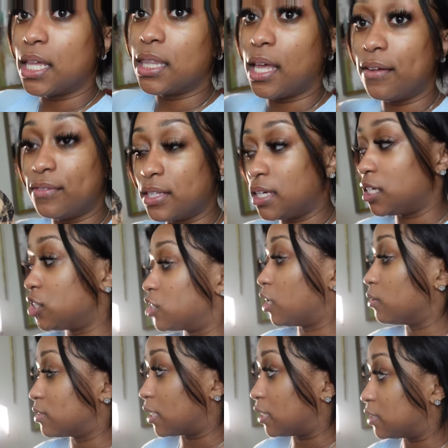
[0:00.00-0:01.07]
lovely
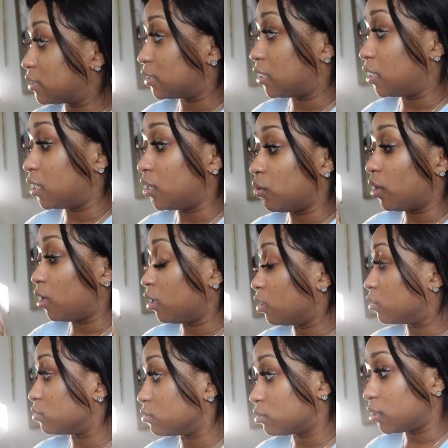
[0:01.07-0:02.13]
so sexy
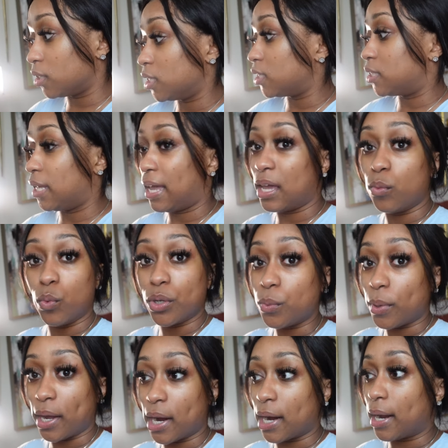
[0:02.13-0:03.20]
to this day would
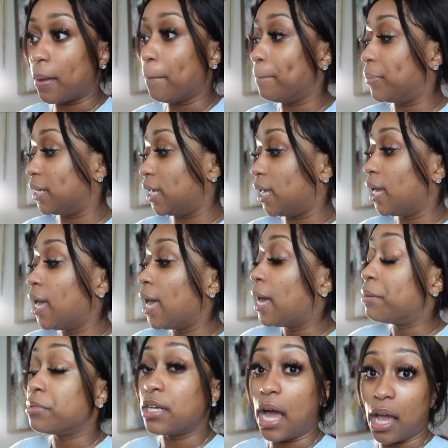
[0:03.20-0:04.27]
wear it but
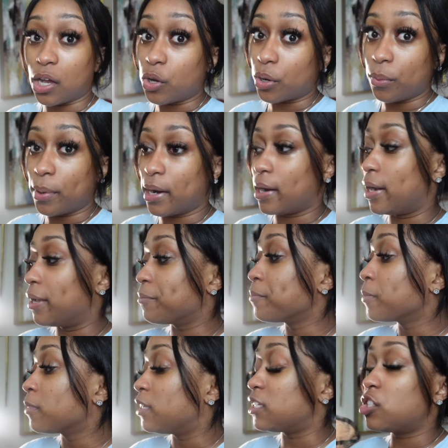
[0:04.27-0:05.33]
not gonna wear it
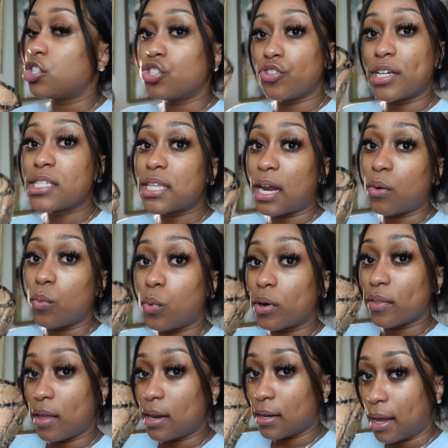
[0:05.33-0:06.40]
this is the dress that i wore
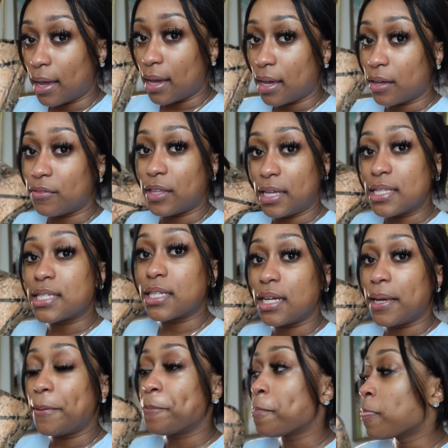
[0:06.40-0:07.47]
that night of the
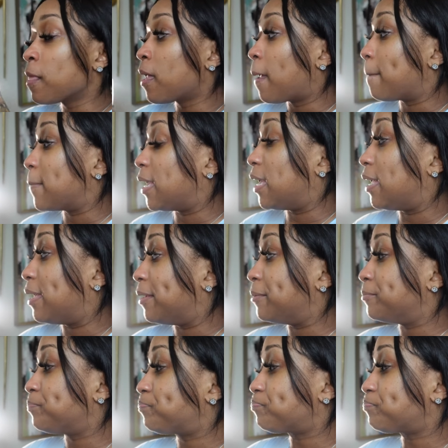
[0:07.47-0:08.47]
incident and